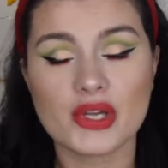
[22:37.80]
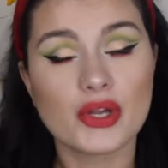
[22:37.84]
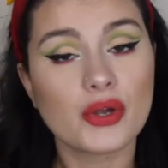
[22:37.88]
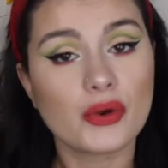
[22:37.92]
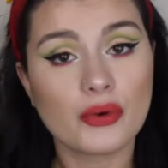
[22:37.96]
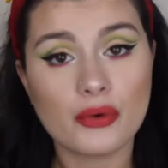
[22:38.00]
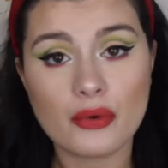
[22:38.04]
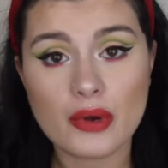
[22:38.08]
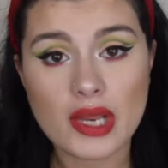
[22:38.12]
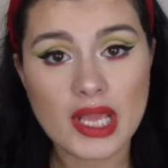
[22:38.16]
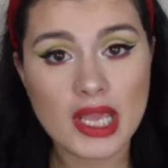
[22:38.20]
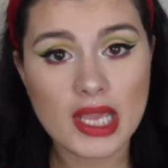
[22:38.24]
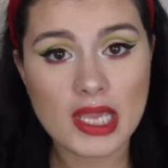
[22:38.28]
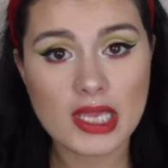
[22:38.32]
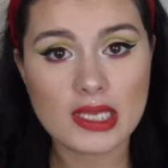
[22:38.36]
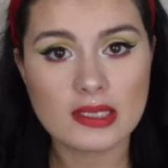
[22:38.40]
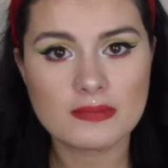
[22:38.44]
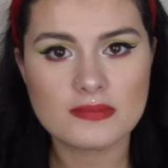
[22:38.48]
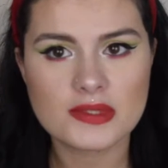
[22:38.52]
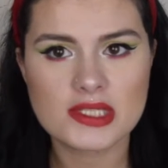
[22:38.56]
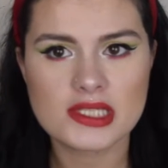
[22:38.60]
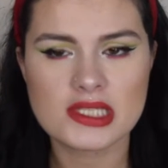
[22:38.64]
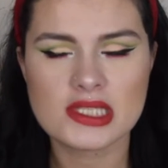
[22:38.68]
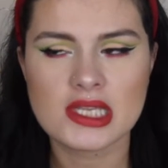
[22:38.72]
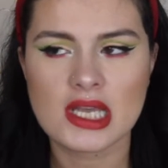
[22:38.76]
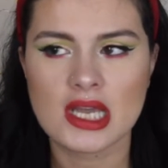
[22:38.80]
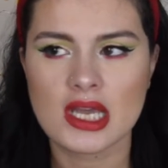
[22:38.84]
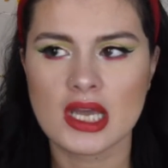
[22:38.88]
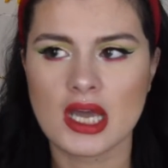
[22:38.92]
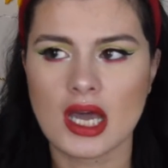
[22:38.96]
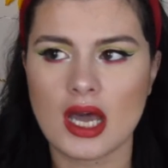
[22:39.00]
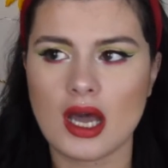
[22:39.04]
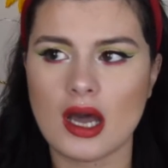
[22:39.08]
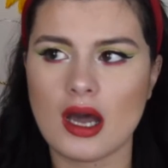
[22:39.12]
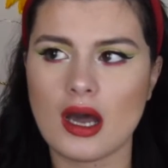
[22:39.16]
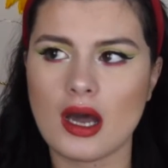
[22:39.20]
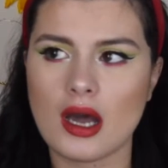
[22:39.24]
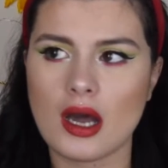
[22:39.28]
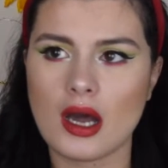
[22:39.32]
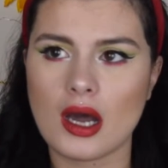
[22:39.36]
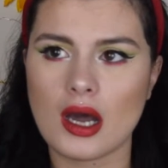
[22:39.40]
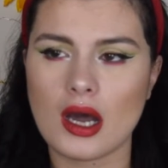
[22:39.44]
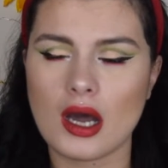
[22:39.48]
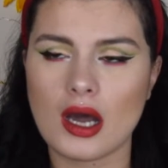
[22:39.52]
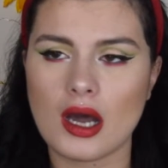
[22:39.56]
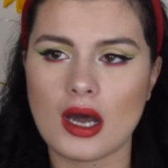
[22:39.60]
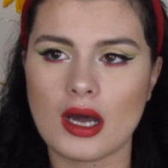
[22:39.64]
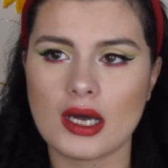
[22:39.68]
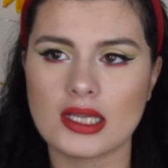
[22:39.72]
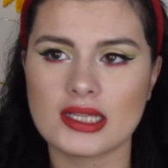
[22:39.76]
creams
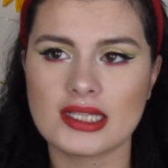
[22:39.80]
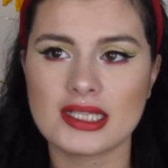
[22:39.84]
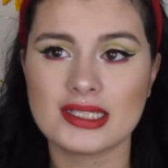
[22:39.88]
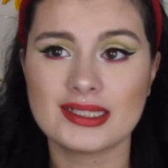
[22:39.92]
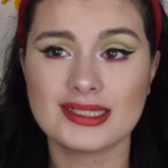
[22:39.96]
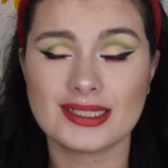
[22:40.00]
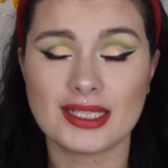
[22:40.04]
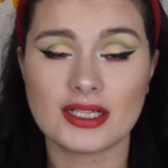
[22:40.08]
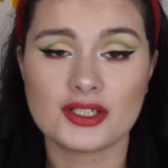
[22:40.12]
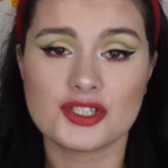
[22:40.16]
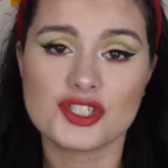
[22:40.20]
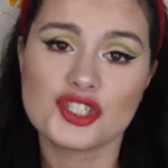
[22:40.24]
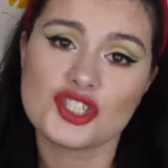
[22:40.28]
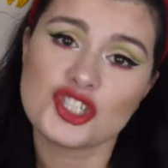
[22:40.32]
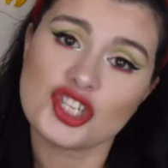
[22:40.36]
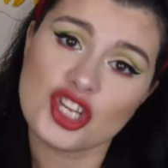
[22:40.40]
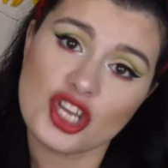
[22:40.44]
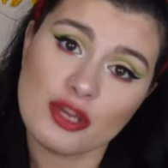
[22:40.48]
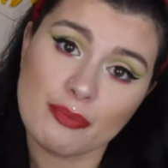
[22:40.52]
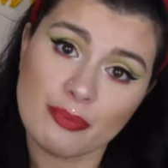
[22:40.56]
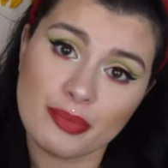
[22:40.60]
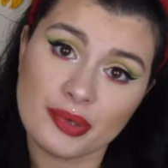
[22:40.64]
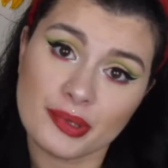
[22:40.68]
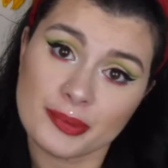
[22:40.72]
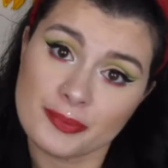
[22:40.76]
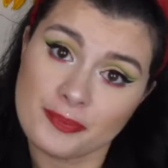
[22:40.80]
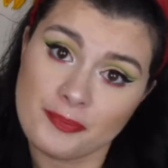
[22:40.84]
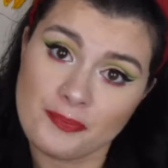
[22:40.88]
that are cheap